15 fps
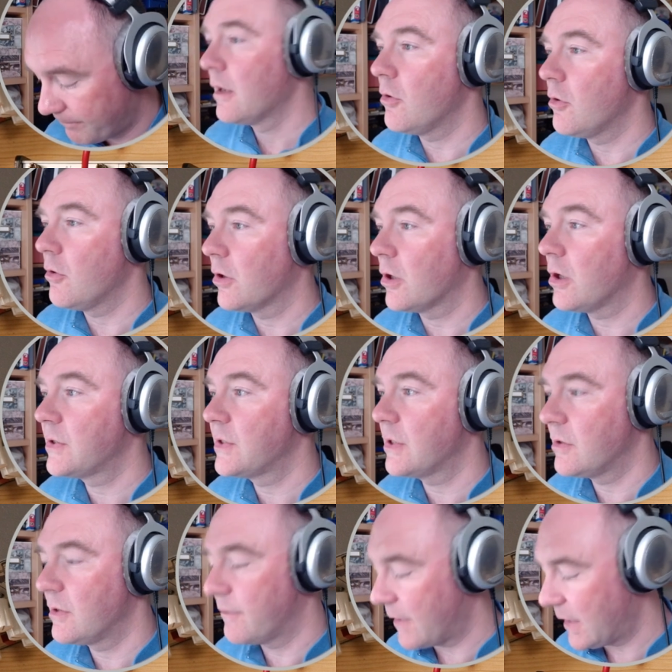You can also
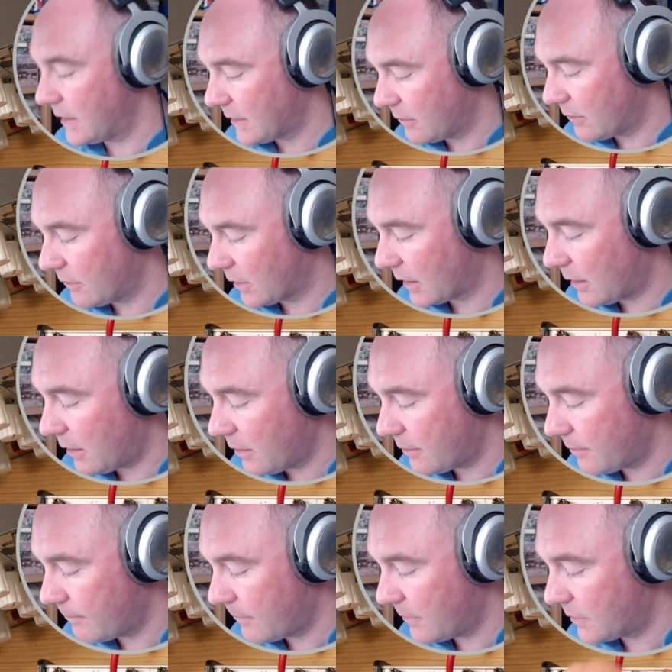divide down the
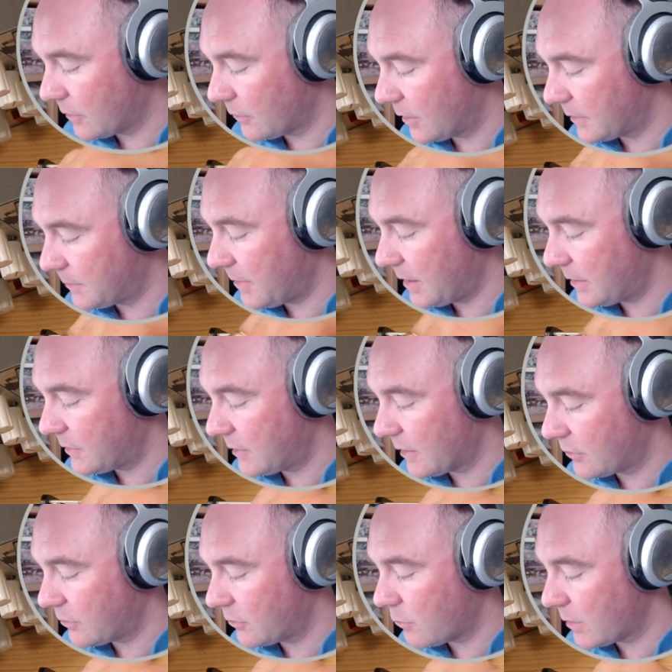clock. So this means
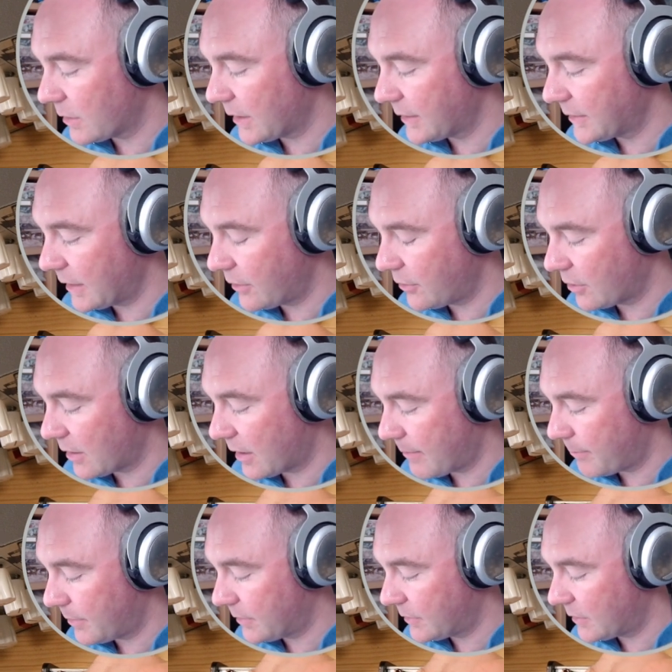that quantization
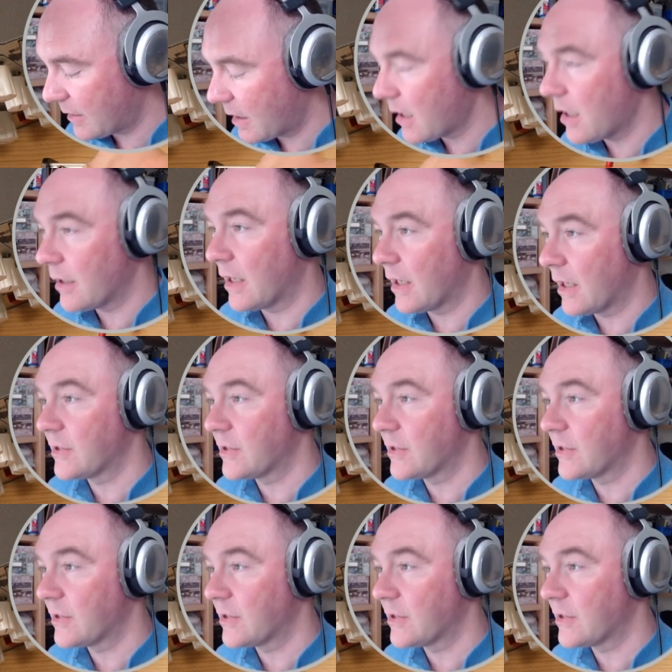happens on a